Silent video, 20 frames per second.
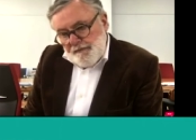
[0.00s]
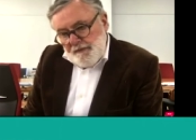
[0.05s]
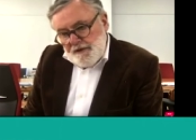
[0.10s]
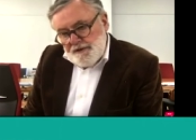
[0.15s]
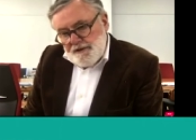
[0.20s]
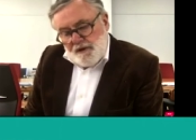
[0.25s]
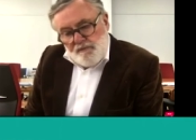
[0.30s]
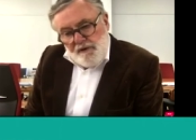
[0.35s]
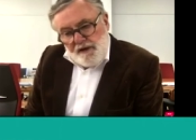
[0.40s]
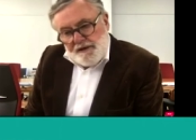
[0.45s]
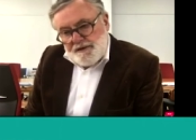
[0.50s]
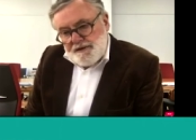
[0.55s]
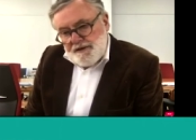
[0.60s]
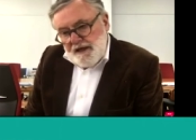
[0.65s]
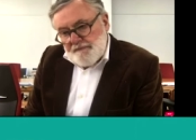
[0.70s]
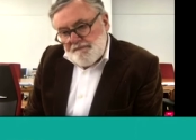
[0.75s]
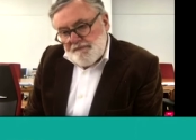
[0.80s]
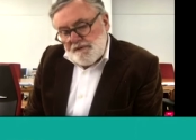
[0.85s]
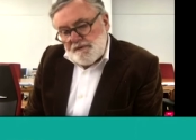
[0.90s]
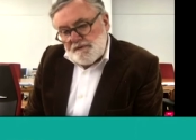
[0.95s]
So one
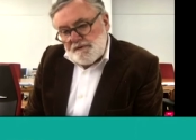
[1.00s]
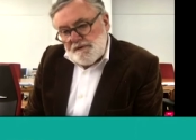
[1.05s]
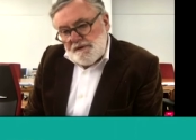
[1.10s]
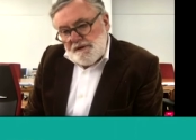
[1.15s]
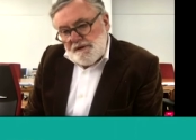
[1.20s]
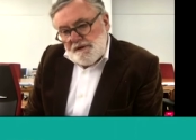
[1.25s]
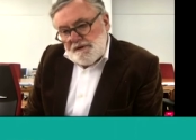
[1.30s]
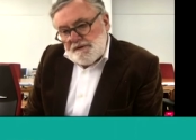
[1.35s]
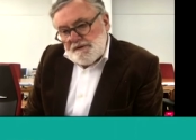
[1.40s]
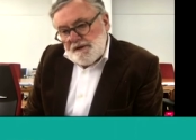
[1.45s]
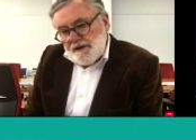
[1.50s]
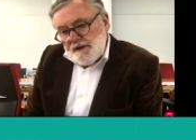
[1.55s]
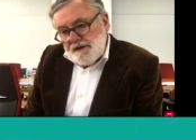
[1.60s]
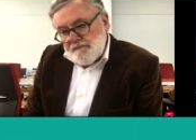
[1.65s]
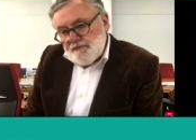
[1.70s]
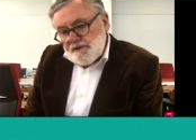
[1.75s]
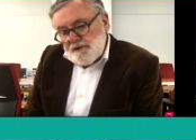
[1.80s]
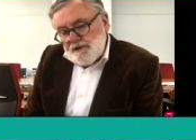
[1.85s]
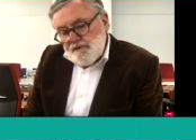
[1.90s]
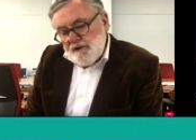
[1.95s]
example that I
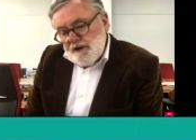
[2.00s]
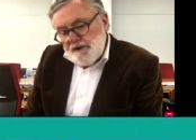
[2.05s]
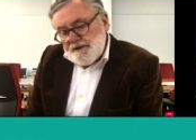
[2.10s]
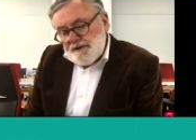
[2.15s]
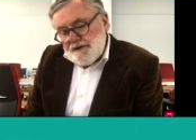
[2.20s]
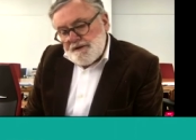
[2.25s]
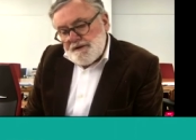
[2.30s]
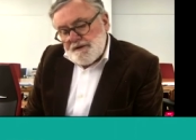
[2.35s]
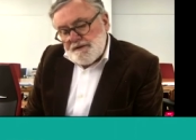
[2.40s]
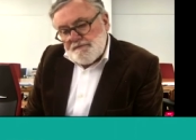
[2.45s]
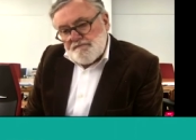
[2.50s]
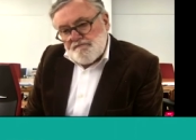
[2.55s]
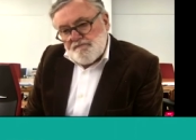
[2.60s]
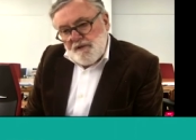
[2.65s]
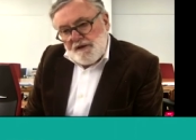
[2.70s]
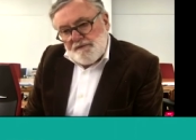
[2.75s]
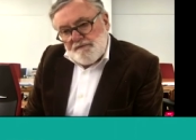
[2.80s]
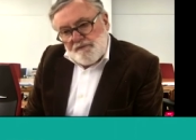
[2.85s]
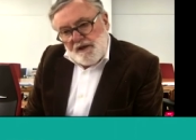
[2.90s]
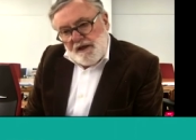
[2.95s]
would quote is the
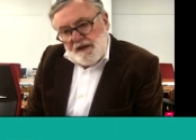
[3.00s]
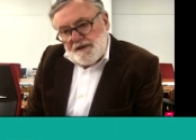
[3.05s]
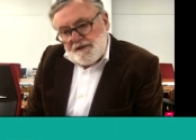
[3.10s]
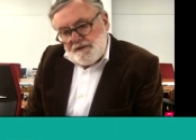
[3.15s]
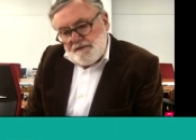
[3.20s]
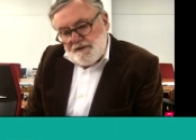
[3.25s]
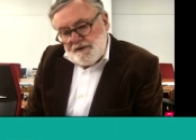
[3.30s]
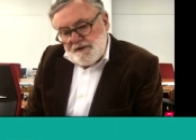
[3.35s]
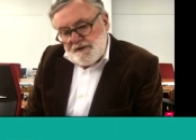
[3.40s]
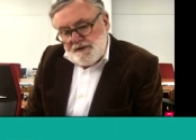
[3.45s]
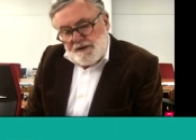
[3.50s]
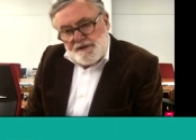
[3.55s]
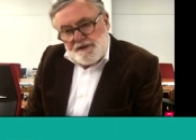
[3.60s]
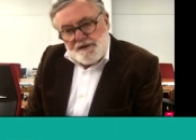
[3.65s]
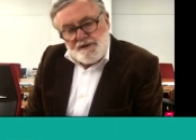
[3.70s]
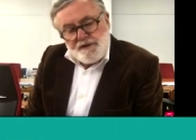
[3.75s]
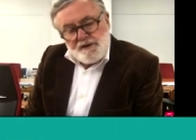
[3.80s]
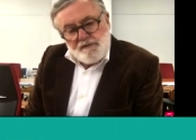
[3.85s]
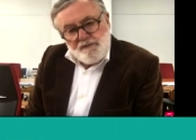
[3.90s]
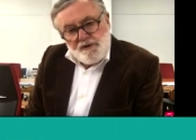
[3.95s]
one relating to an
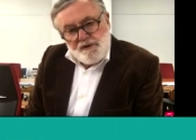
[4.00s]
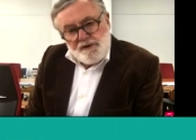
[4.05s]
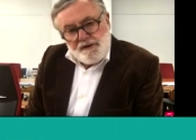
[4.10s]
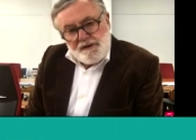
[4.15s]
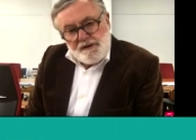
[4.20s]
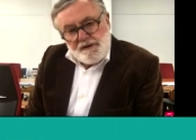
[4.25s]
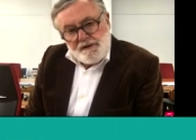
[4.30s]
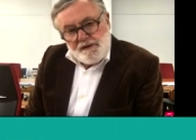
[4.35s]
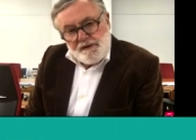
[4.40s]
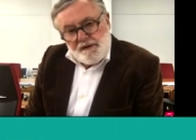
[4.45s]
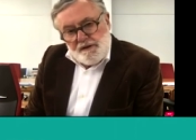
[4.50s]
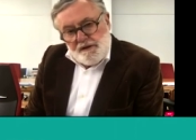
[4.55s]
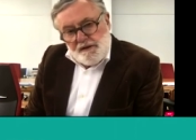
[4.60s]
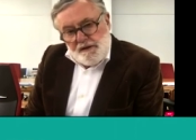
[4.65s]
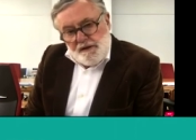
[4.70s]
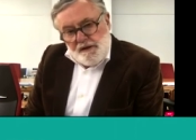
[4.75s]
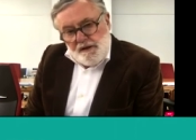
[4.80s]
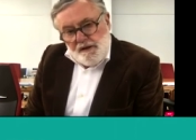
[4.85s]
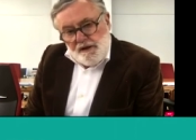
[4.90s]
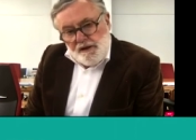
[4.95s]
Indigenous community.
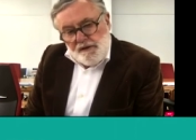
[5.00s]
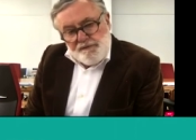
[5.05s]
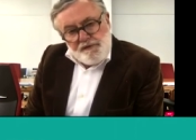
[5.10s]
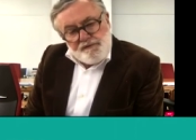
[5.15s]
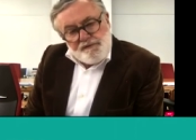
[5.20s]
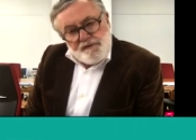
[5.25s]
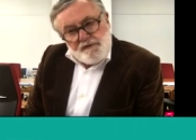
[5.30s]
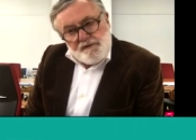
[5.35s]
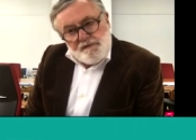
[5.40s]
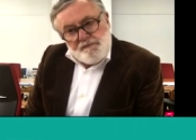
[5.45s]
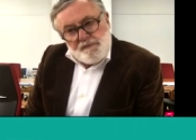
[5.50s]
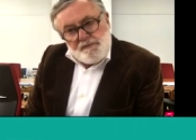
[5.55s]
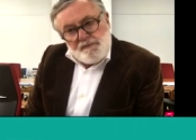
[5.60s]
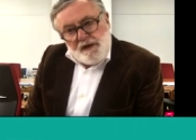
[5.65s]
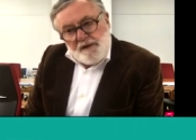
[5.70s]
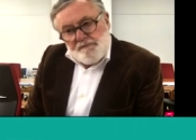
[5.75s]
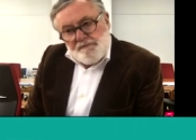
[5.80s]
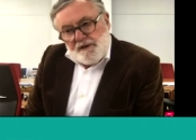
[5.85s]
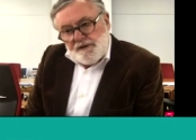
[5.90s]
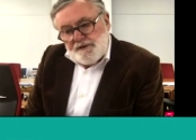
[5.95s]
On a $50
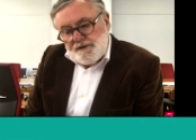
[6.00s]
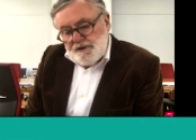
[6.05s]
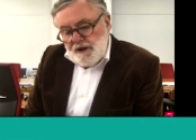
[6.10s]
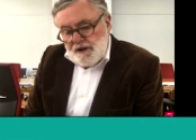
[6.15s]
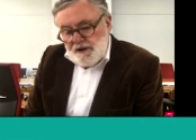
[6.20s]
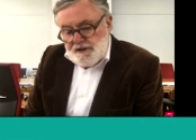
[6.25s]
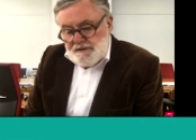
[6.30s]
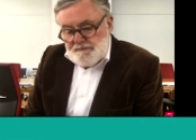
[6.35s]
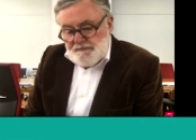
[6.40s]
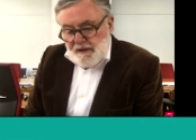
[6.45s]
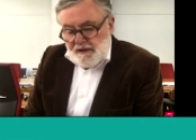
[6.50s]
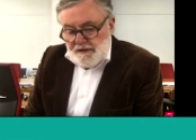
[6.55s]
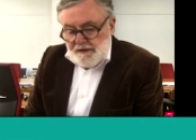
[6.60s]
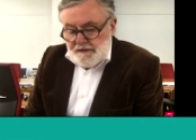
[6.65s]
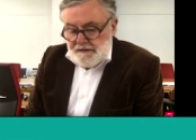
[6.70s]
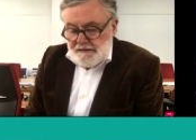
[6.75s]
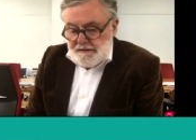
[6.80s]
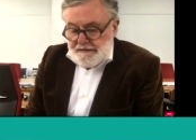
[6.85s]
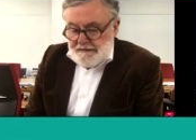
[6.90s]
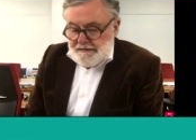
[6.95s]
million
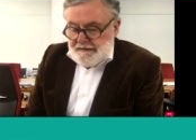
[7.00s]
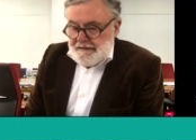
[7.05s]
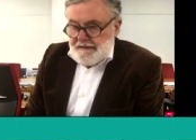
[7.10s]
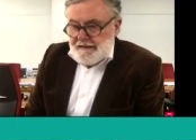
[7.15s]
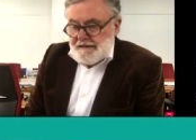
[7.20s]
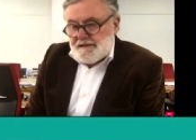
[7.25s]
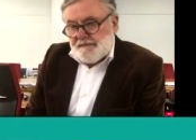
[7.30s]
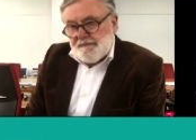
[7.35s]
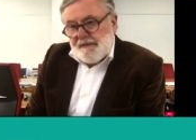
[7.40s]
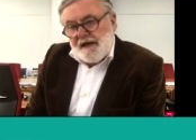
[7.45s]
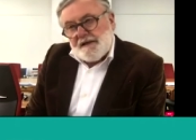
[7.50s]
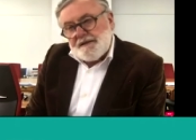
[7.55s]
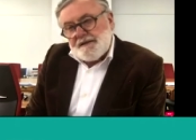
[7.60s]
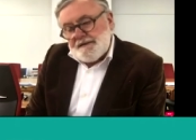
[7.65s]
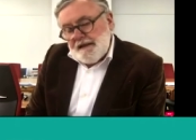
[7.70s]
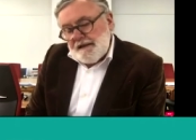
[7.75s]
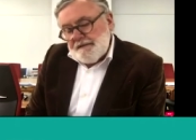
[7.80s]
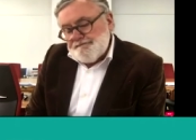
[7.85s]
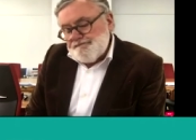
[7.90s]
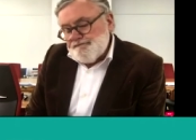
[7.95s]
spend, there's about
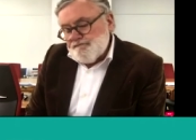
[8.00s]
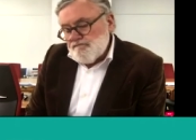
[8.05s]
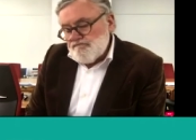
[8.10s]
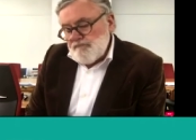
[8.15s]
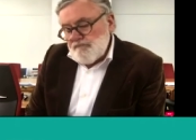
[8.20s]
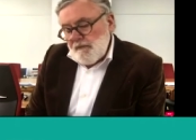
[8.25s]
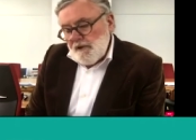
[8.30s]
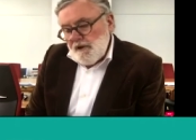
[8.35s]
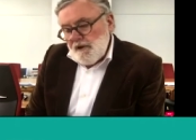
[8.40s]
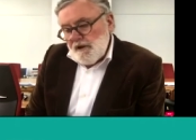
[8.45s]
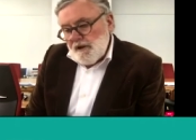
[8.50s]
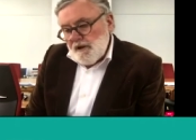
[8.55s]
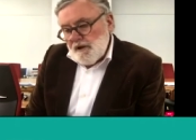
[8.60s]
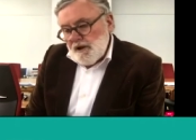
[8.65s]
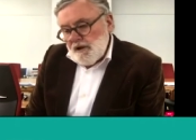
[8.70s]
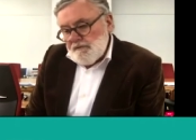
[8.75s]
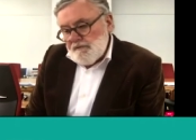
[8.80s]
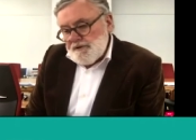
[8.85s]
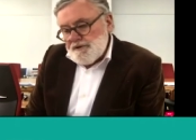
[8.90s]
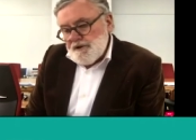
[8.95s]

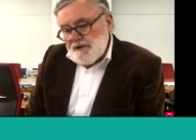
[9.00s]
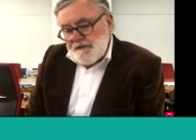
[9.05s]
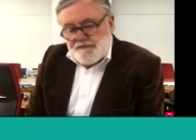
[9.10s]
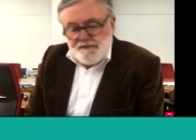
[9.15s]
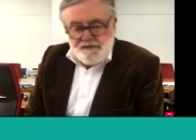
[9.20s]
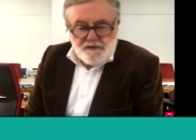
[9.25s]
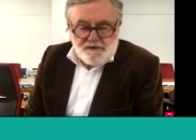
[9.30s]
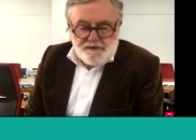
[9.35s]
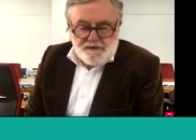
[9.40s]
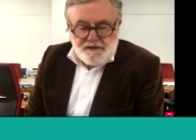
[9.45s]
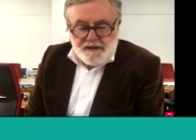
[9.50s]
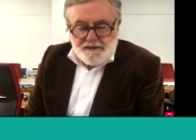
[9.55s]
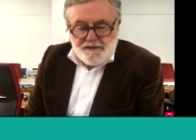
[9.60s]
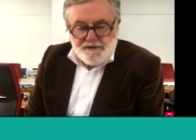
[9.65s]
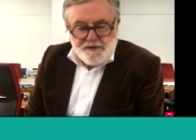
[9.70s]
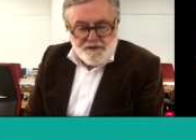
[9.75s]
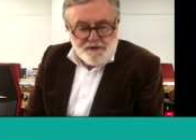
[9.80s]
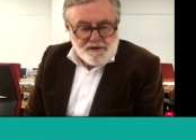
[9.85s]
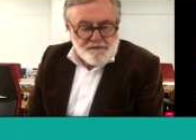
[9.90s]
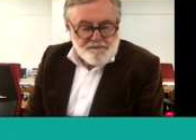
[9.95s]
a return of, say,
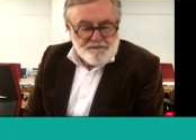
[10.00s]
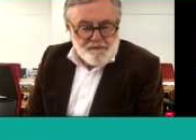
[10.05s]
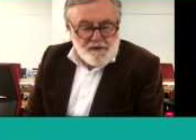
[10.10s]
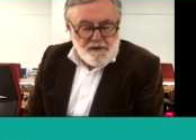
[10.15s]
circa